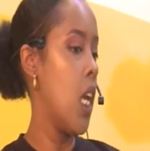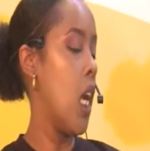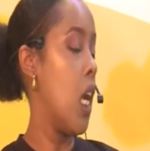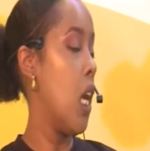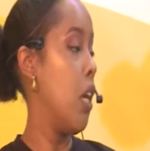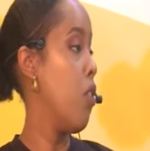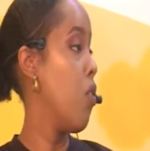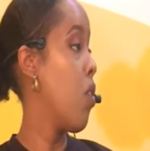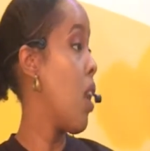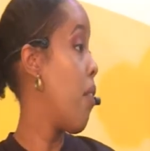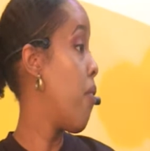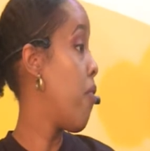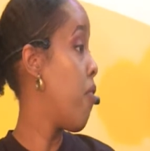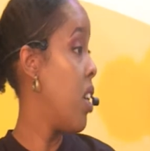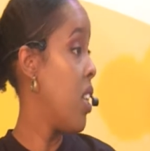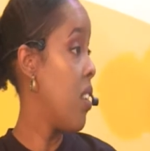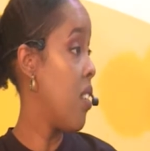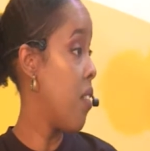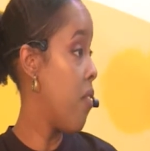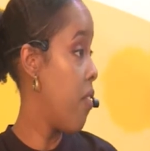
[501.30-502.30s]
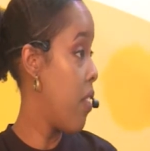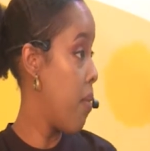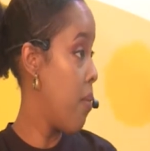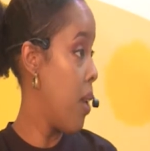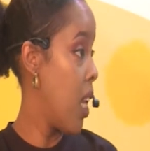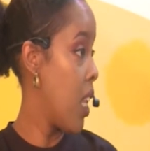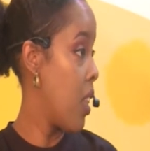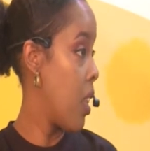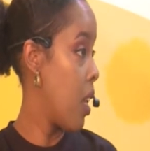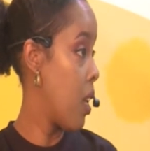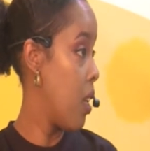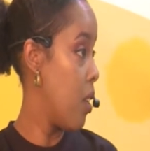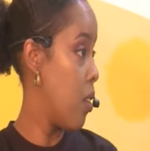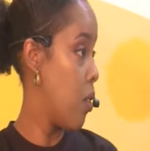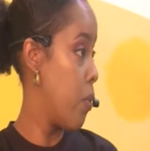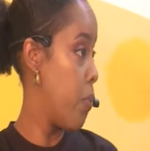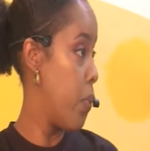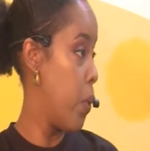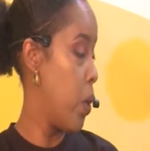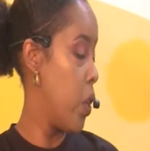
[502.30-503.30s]
You have friends and family that can
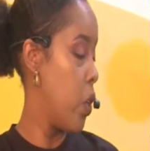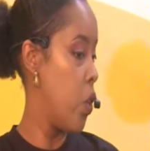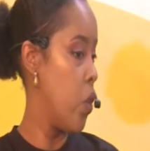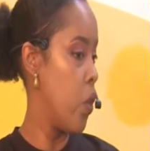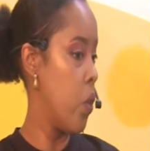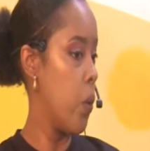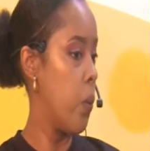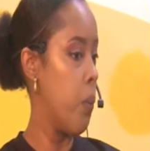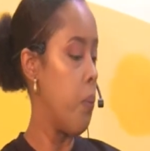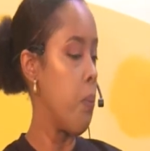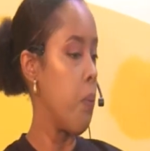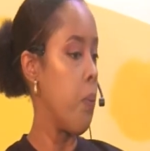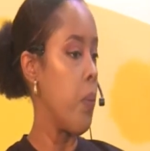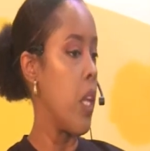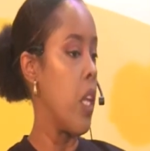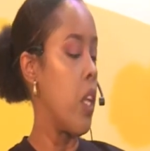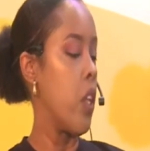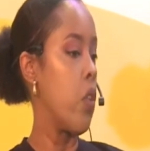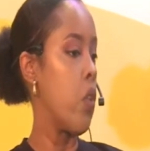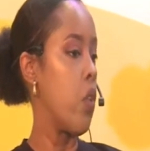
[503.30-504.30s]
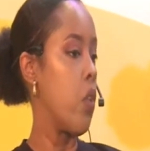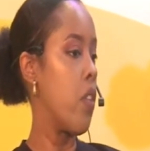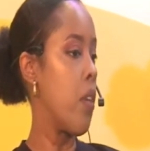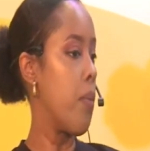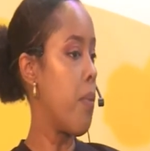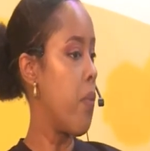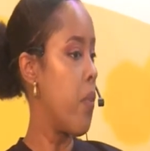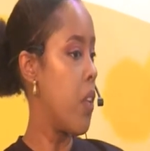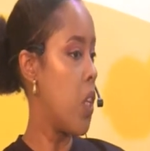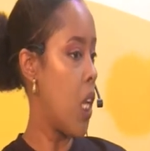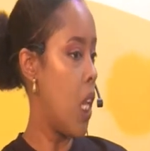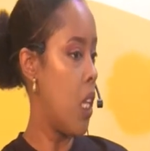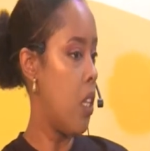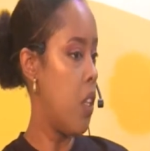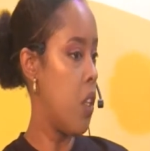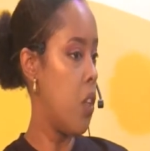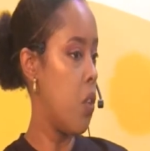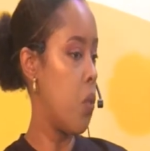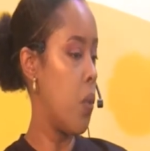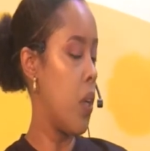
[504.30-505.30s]
support you. So some of the
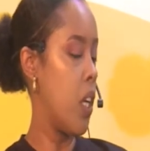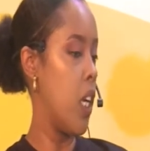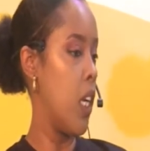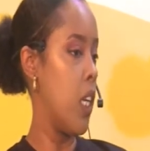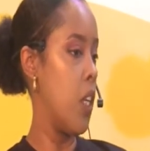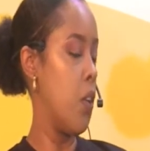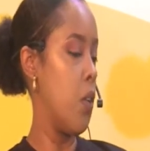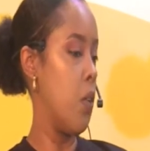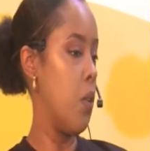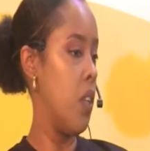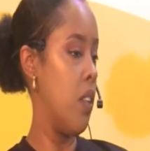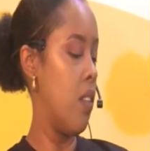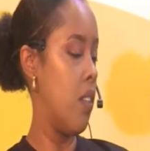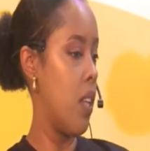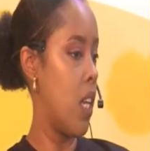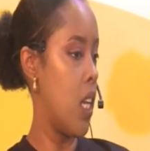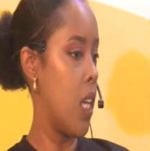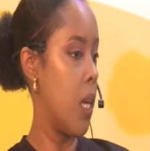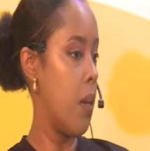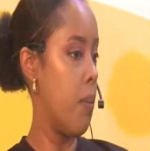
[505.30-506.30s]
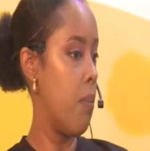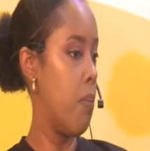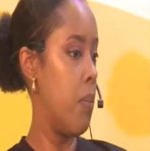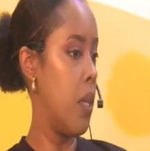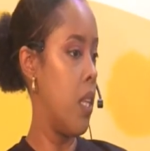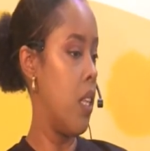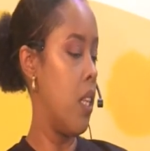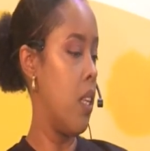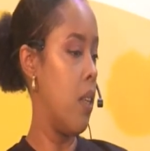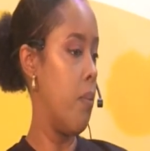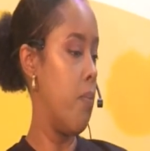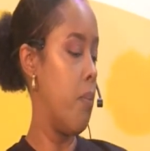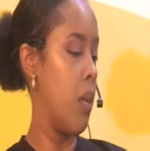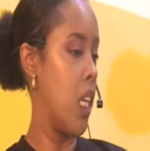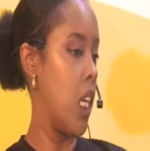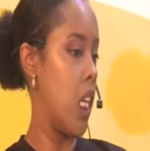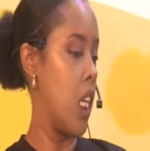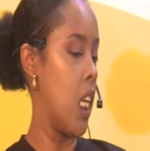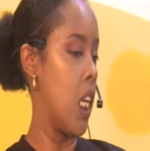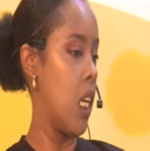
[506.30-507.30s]
challenges were, in setting up in the
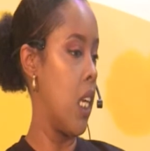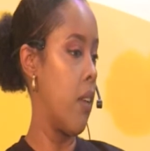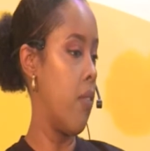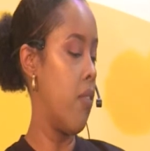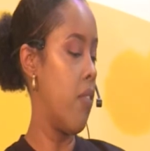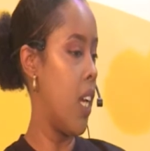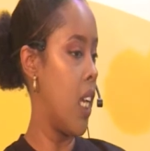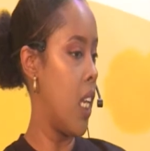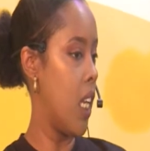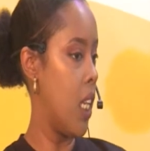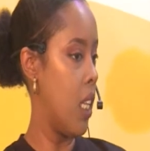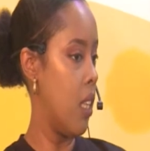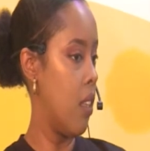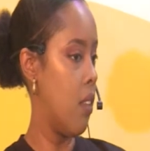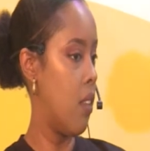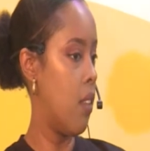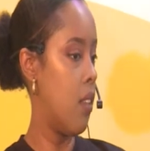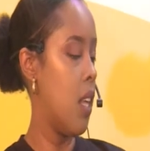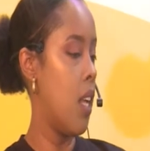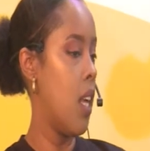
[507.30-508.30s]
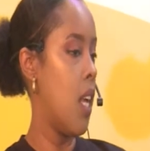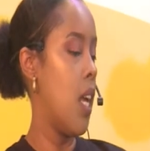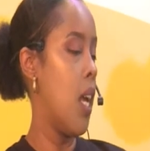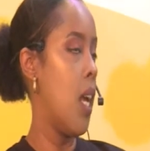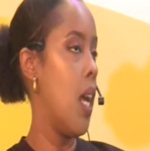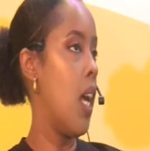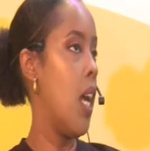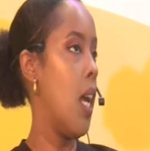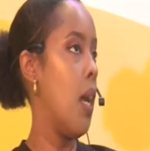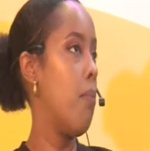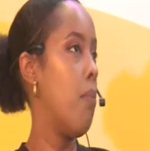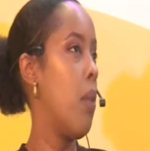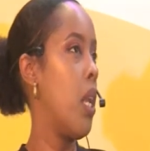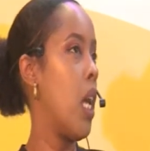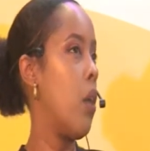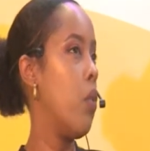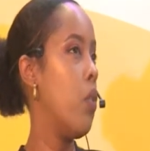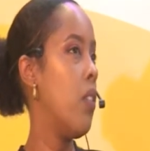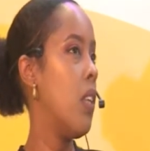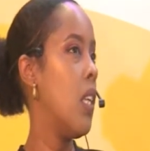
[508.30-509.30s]
beginning finance. But I
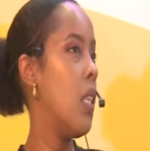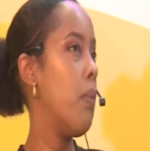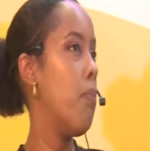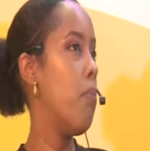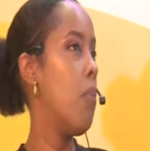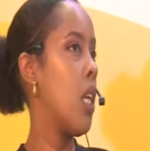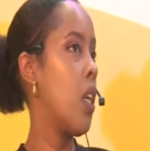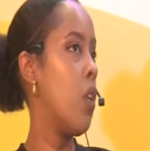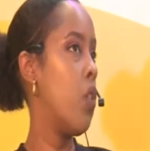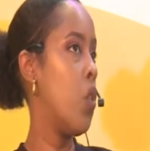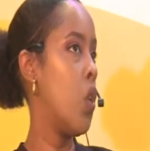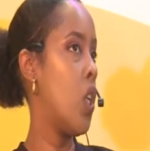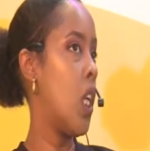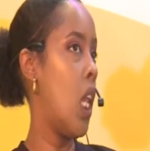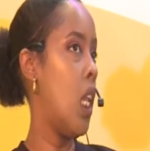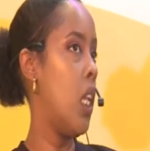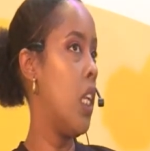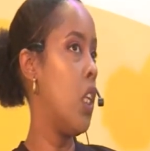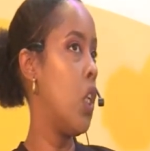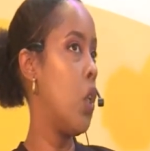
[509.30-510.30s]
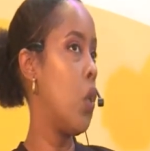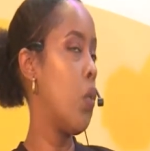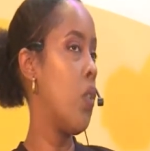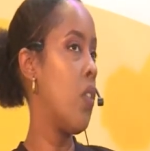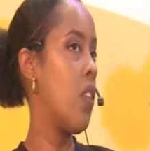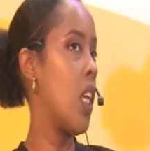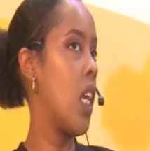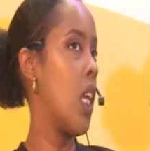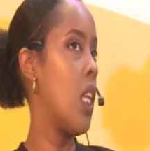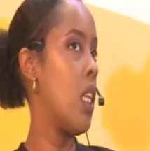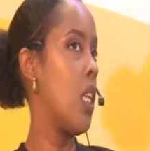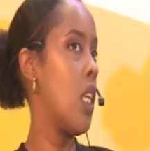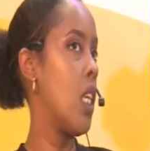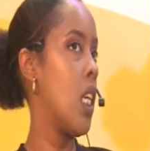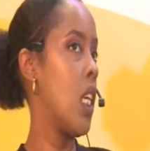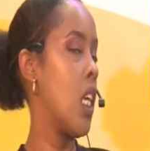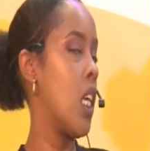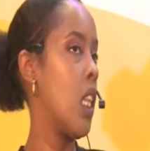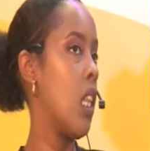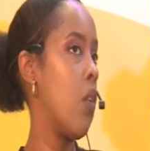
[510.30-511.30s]
would say the biggest challenge was
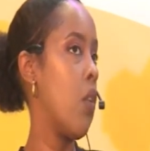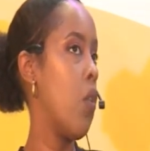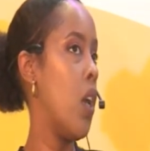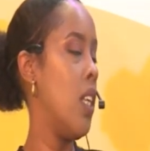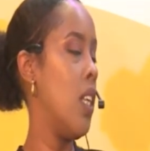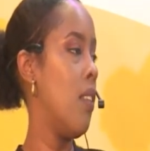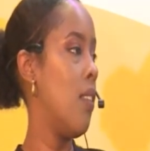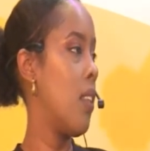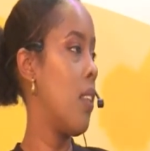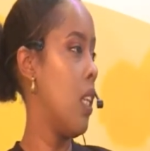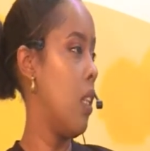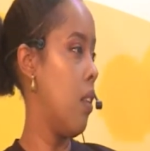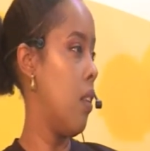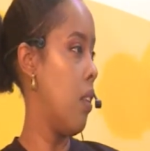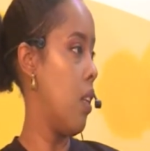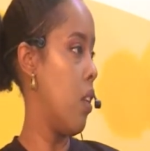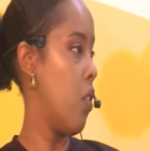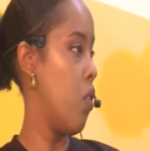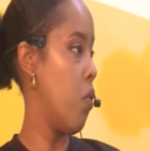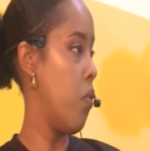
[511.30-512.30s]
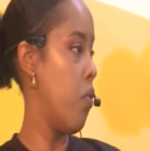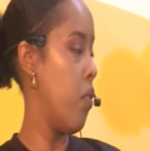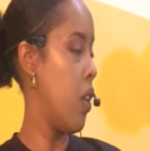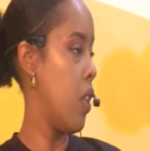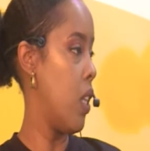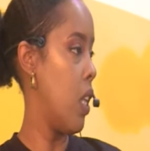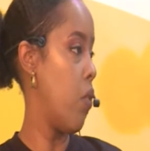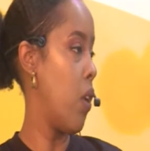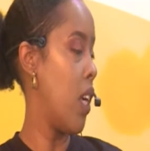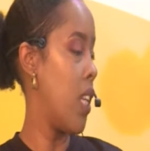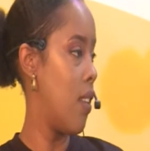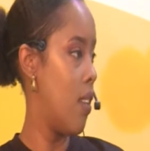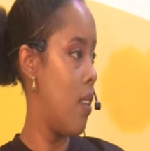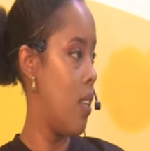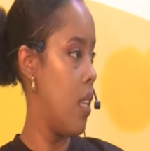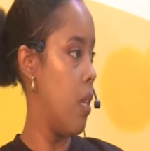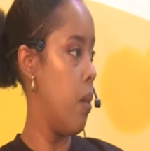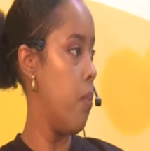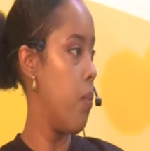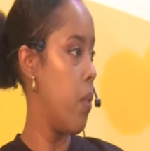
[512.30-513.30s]
getting the right skill set of the right
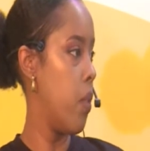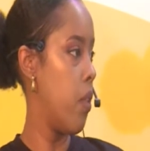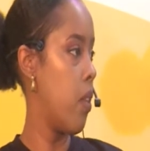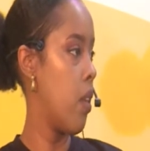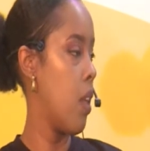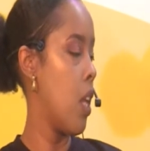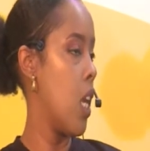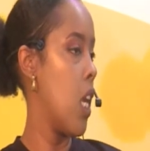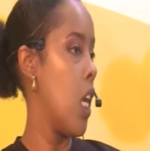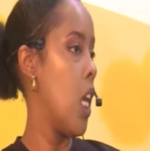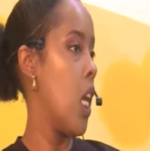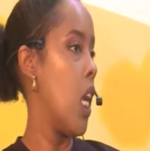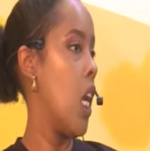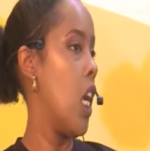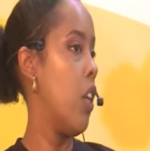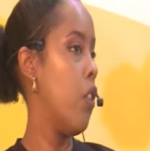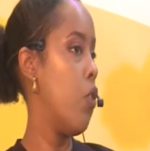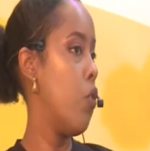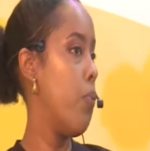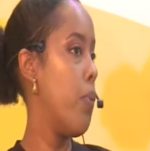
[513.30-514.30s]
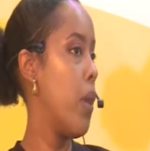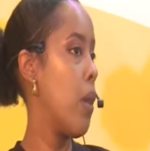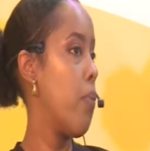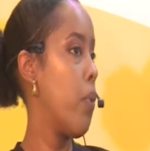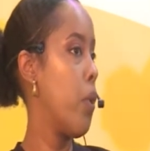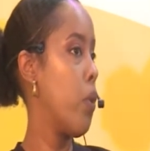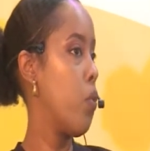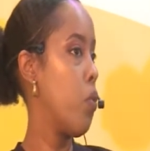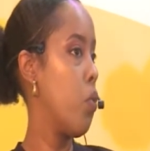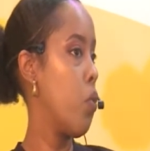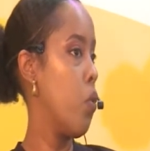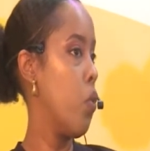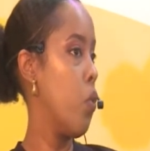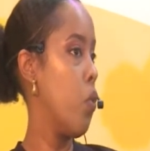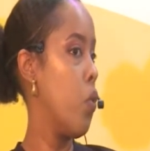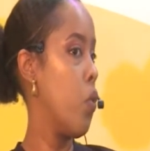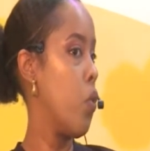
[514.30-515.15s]
teams to be able to